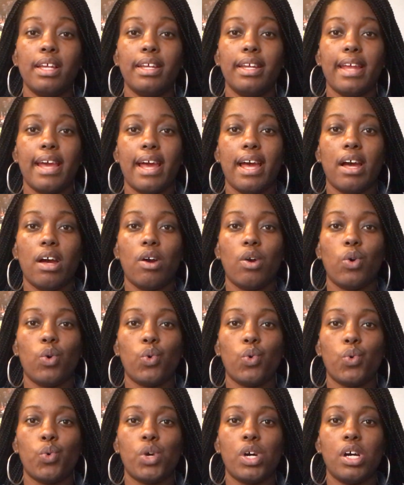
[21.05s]

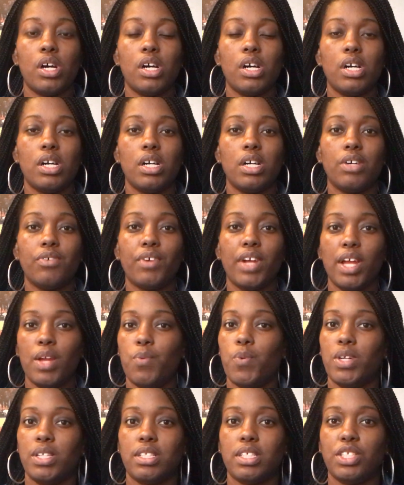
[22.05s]
Now, Ray
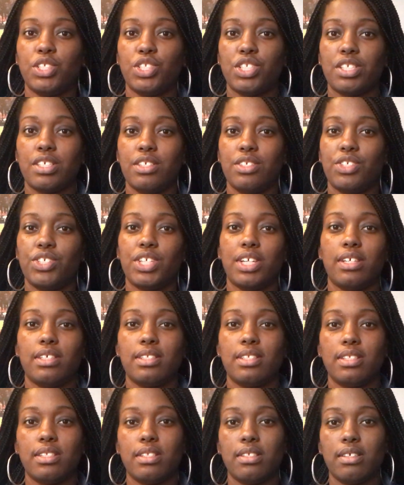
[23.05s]
wasn't
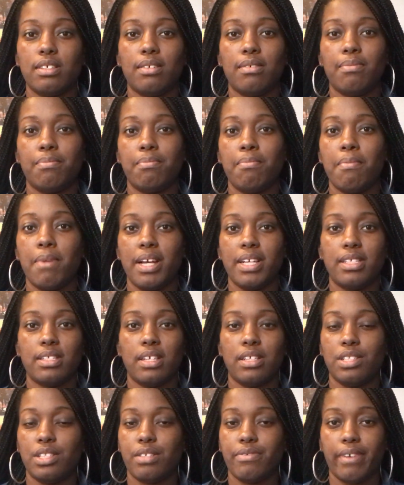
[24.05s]
just my
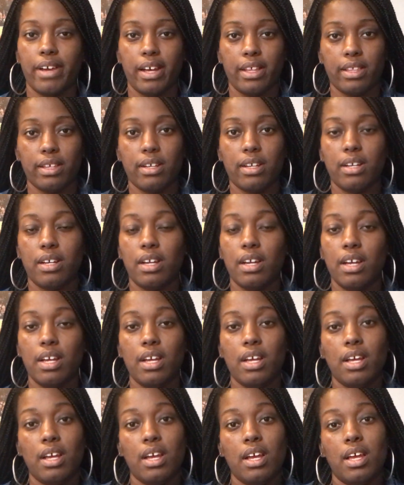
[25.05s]
son's father.
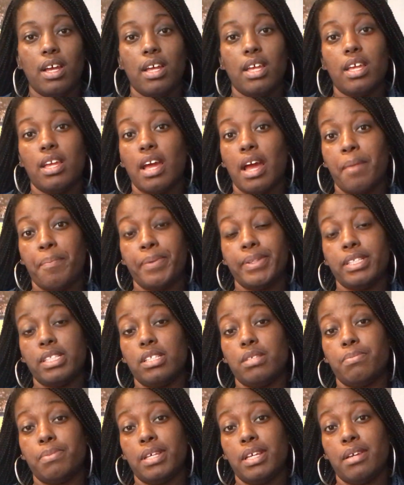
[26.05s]
He happened
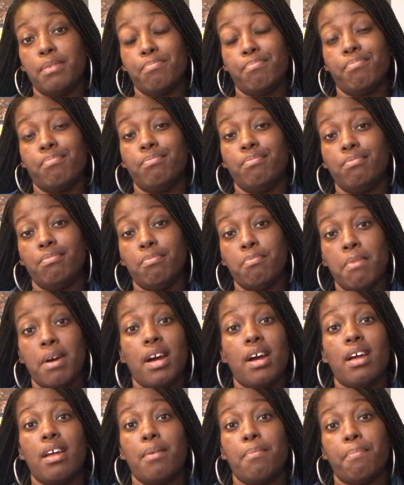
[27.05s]
to be
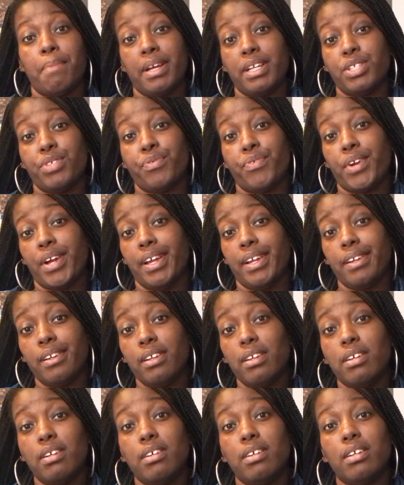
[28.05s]
my best
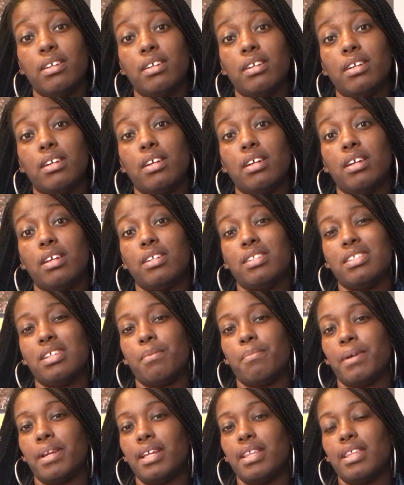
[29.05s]
friend,
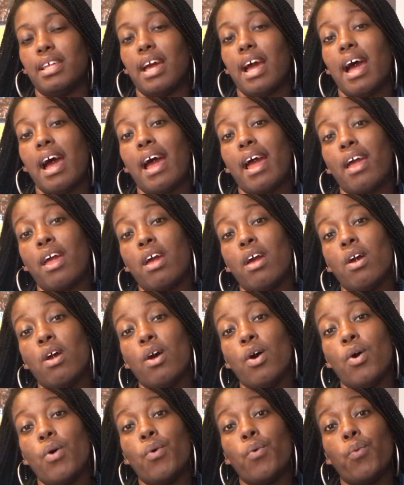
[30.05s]
somebody that I
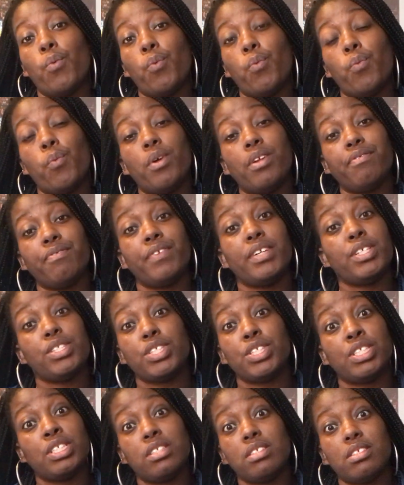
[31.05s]

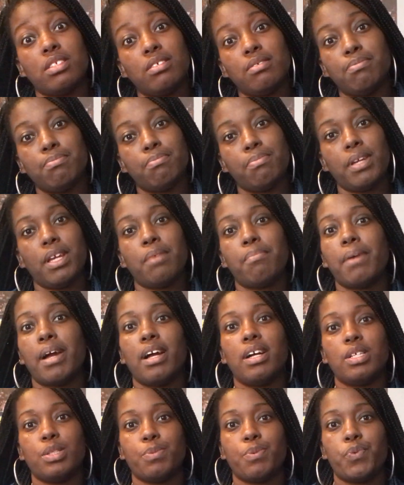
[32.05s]
envisioned being
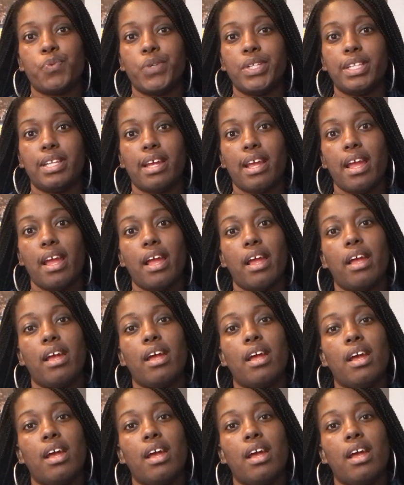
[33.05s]
my husband one day.